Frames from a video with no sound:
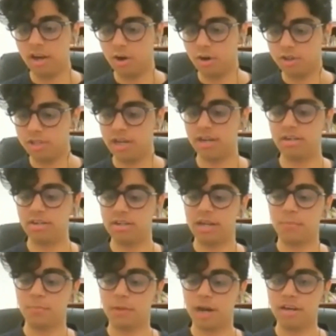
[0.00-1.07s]
On that,
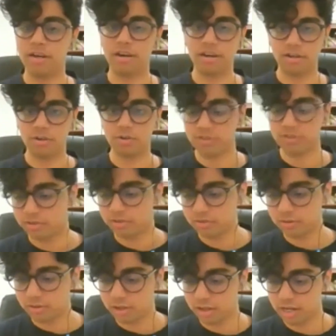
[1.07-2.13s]
like mine right now
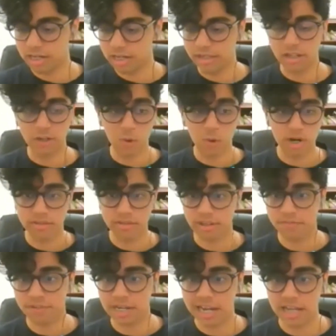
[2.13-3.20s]
says Intel Core
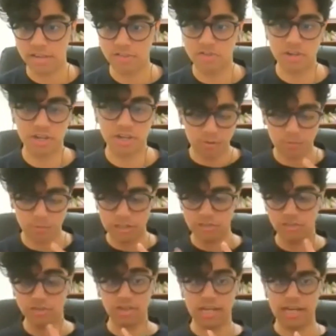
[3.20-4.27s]
i7 8th gen. That means
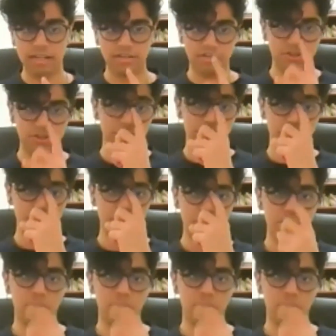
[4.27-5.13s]
it's the 8th generation of